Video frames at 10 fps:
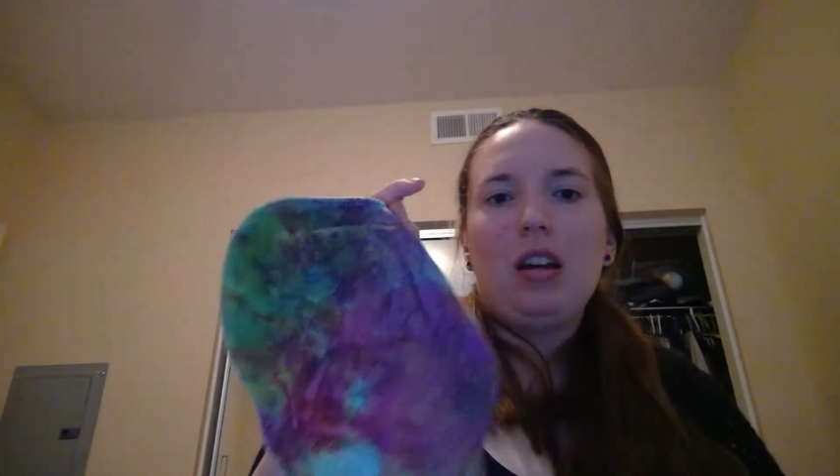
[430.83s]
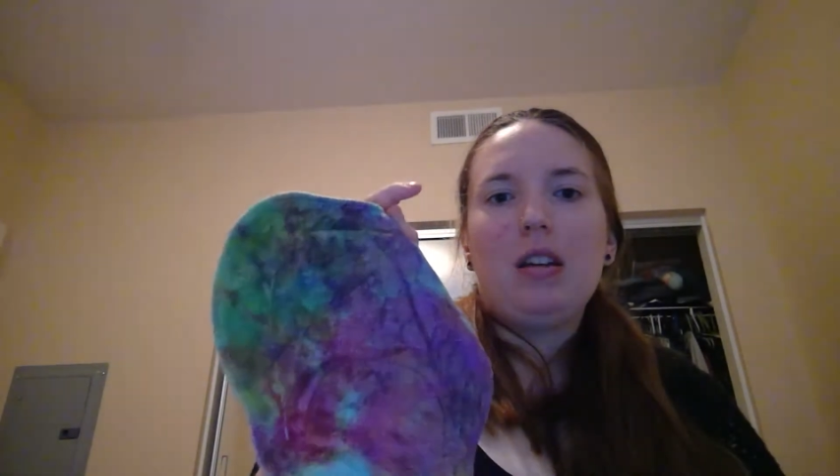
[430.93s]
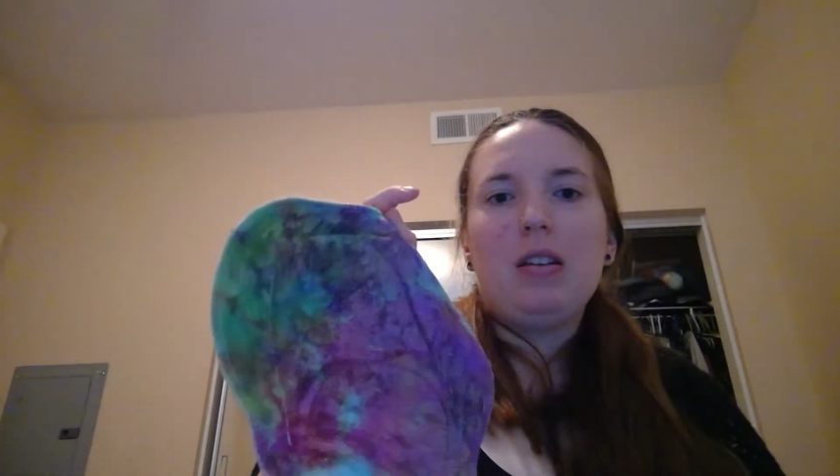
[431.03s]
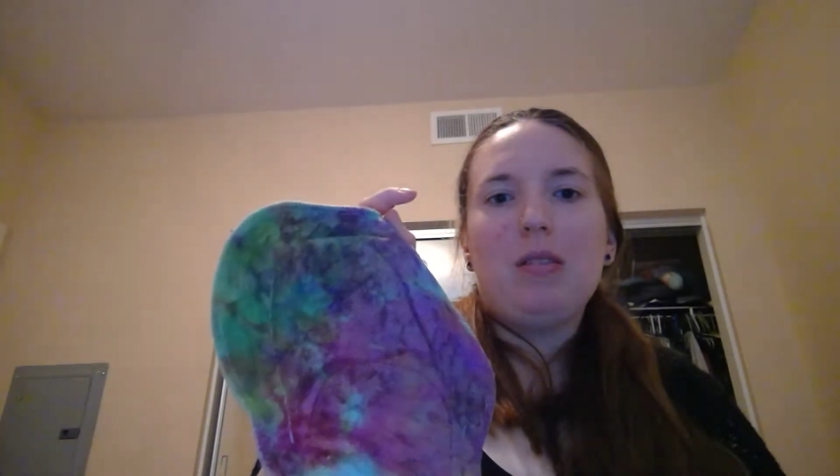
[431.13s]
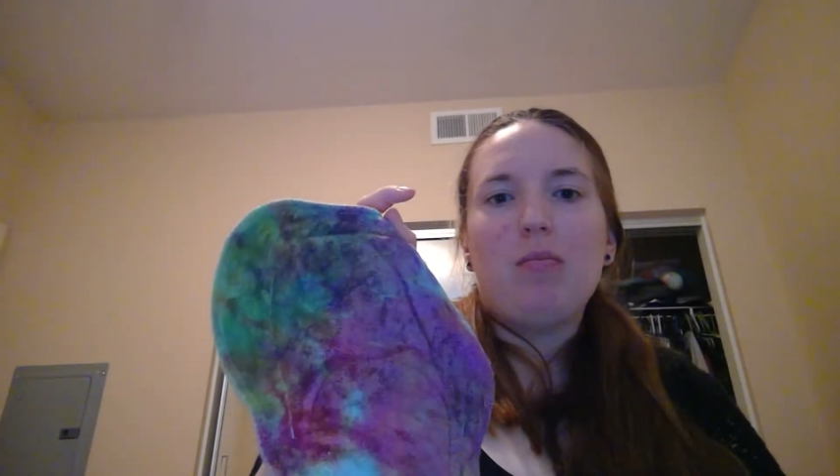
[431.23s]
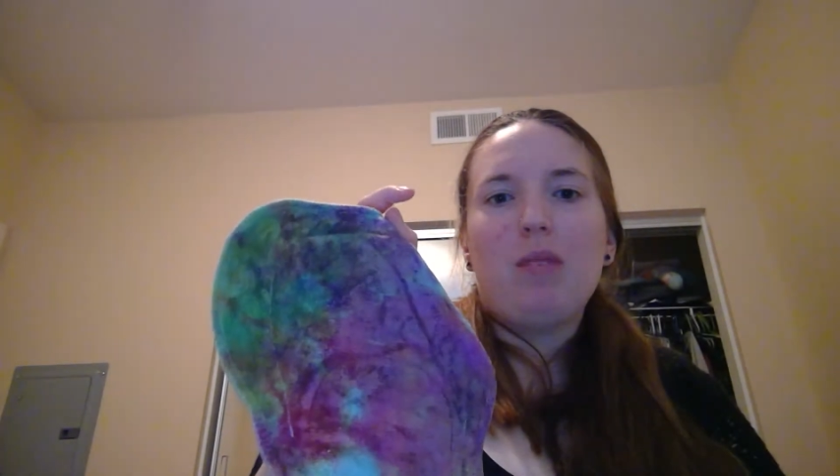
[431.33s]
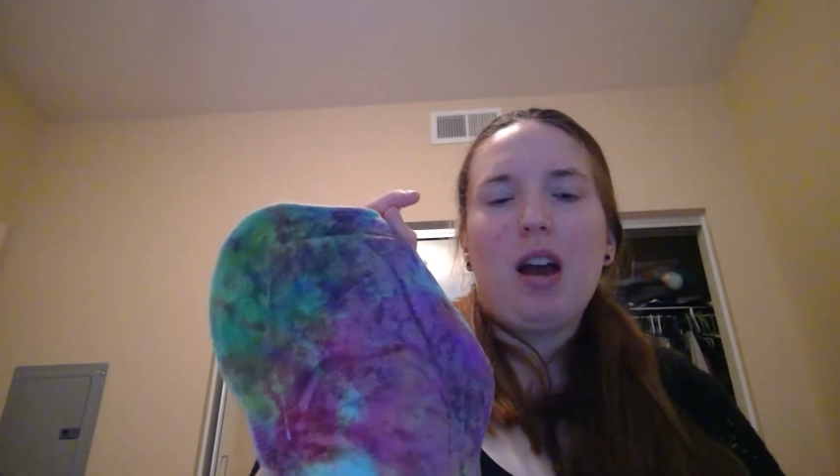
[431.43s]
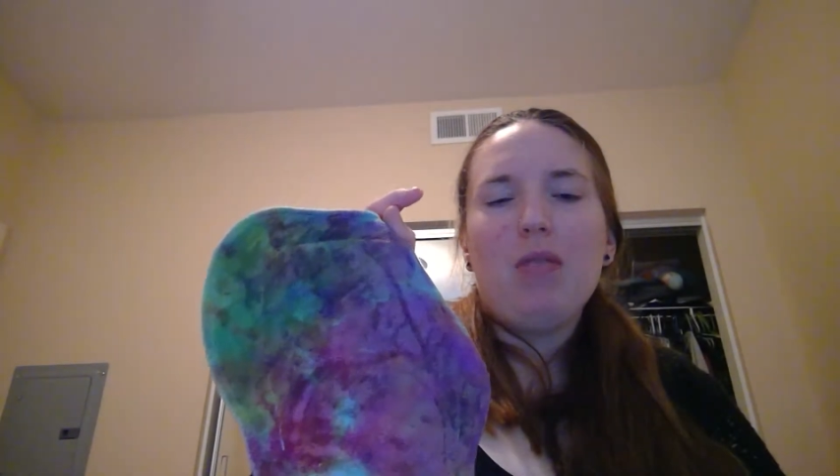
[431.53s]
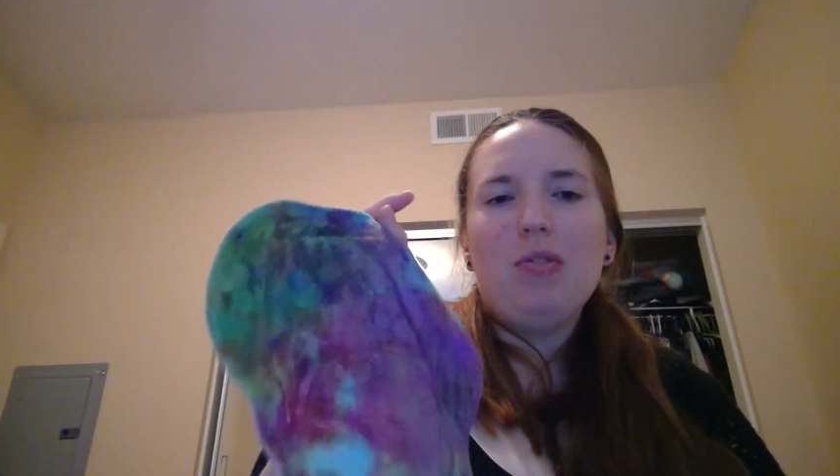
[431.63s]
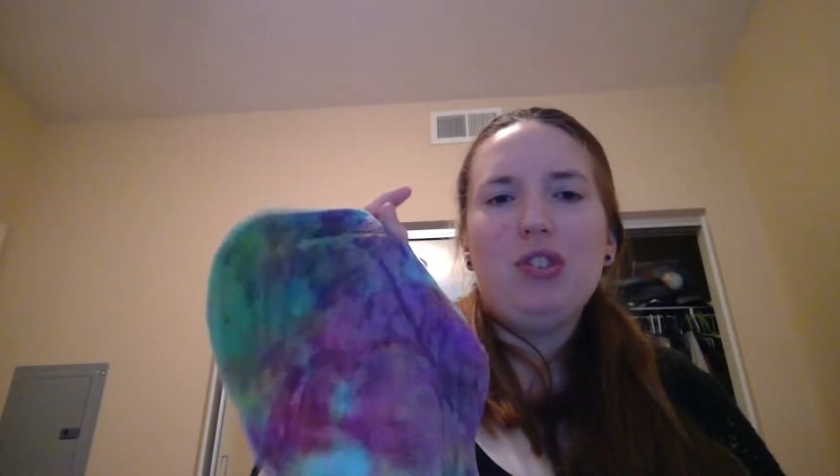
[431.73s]

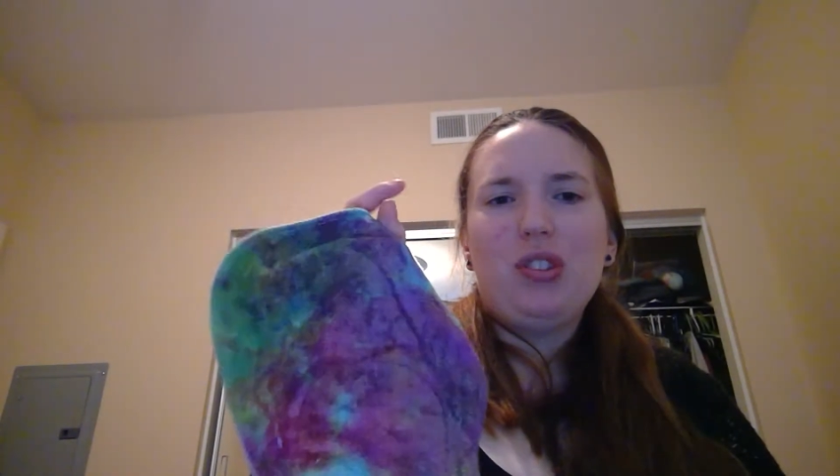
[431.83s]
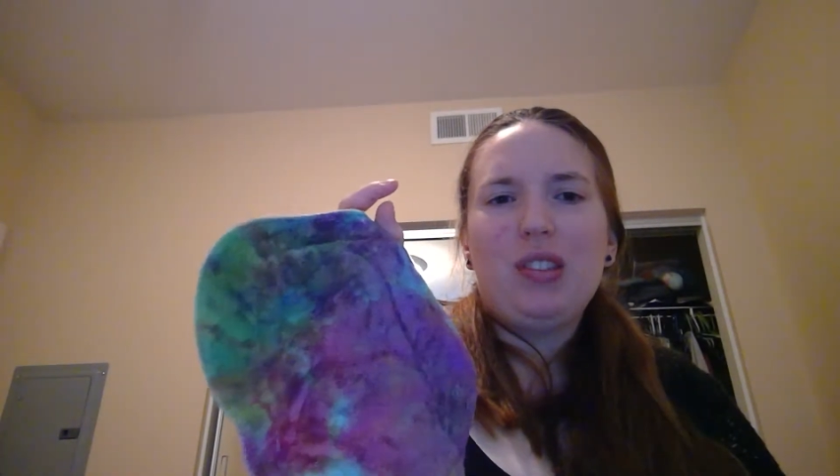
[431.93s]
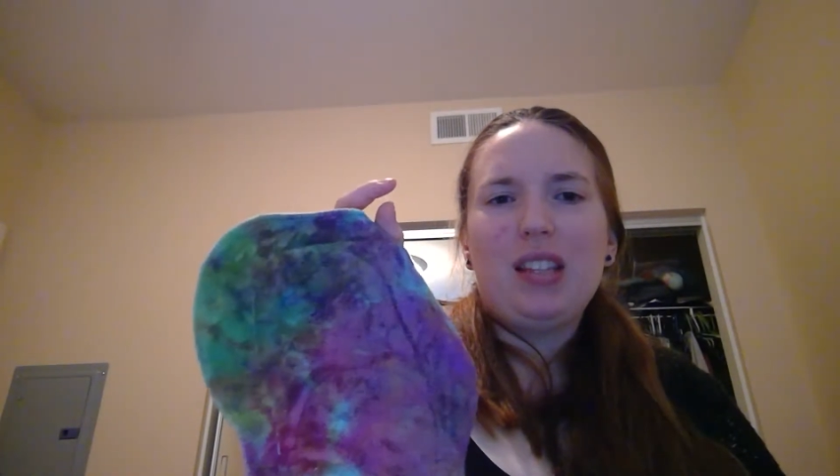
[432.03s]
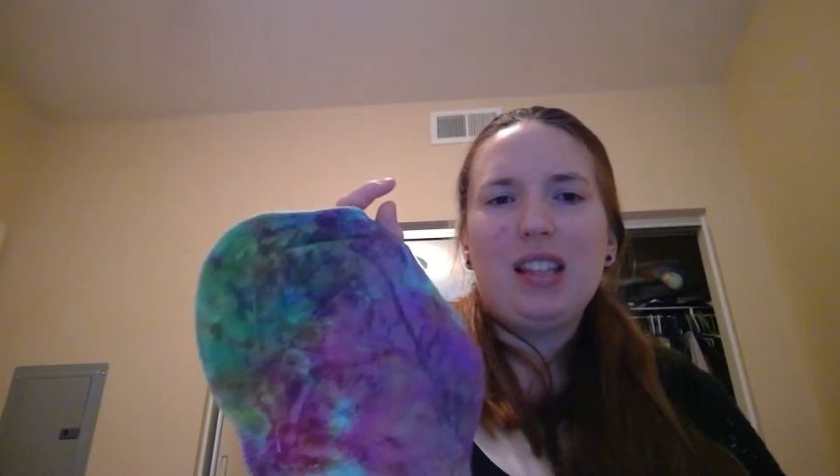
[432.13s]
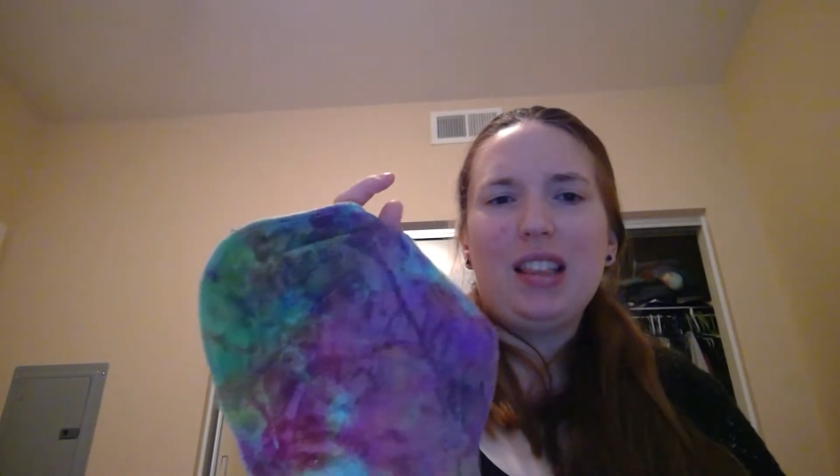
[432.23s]
I was just